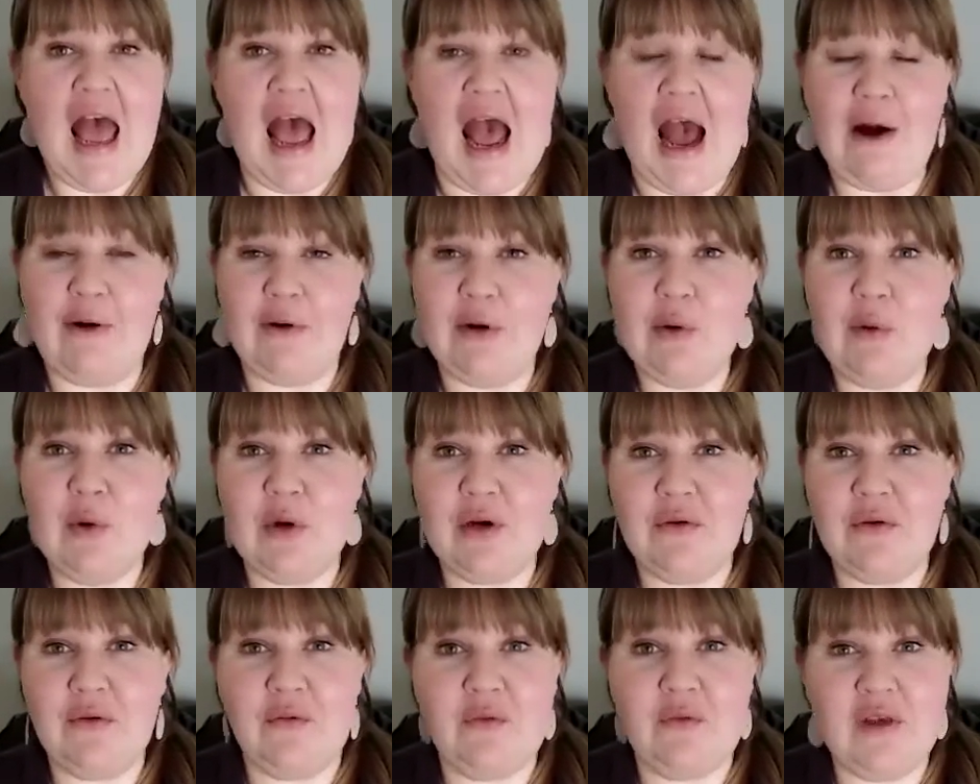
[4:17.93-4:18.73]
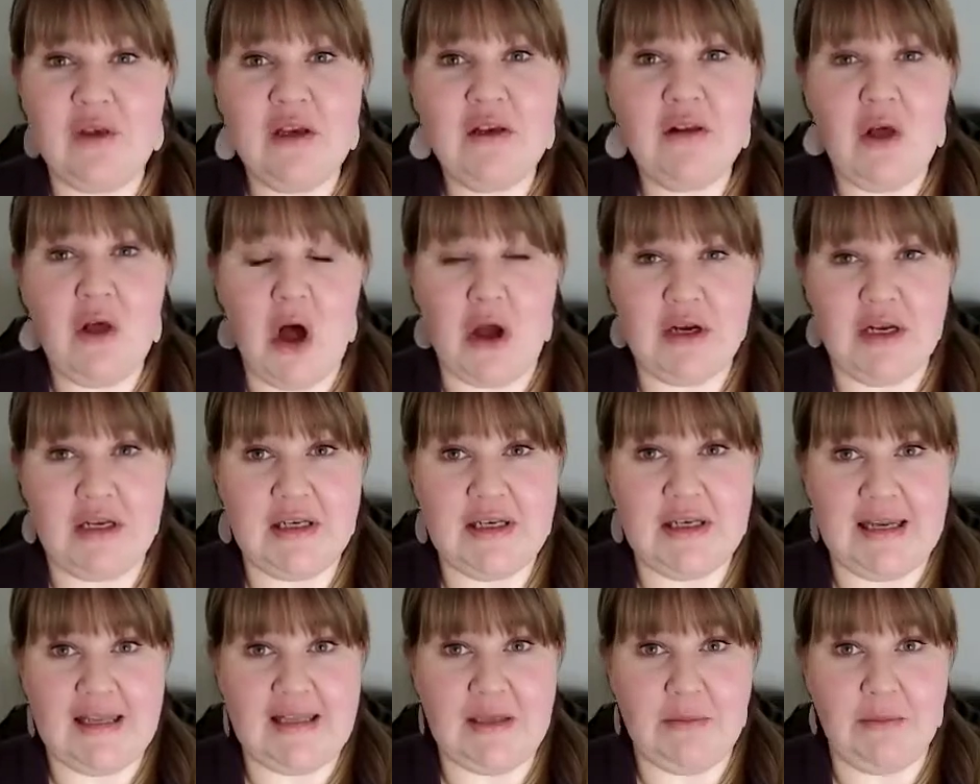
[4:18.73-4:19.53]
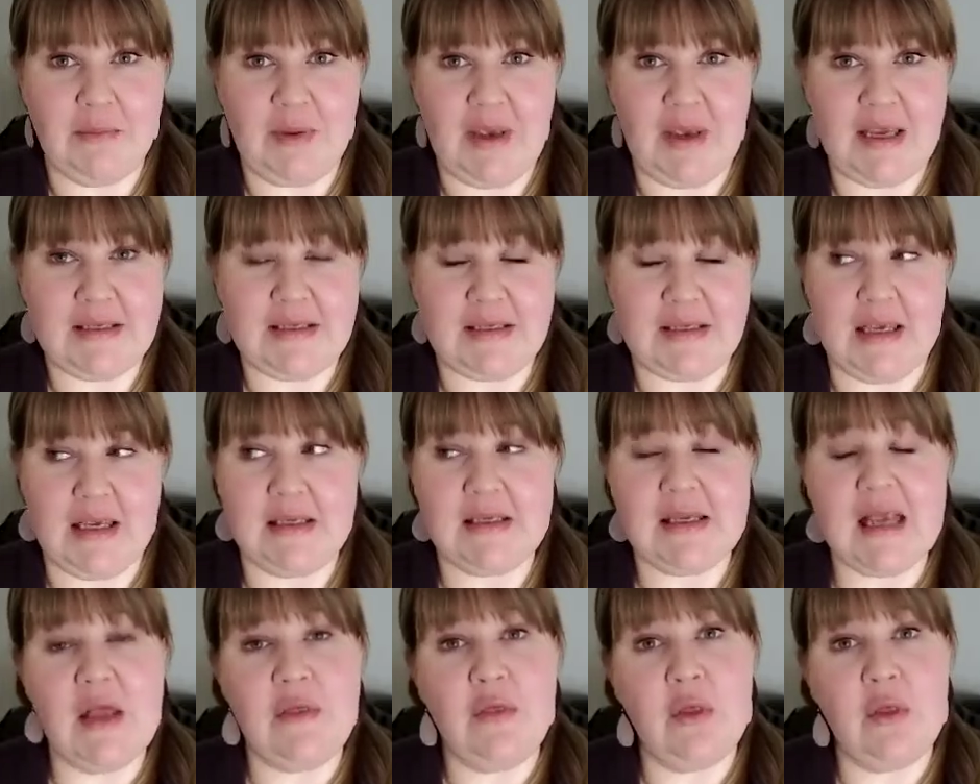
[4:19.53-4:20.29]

how we want to feel on a daily basis,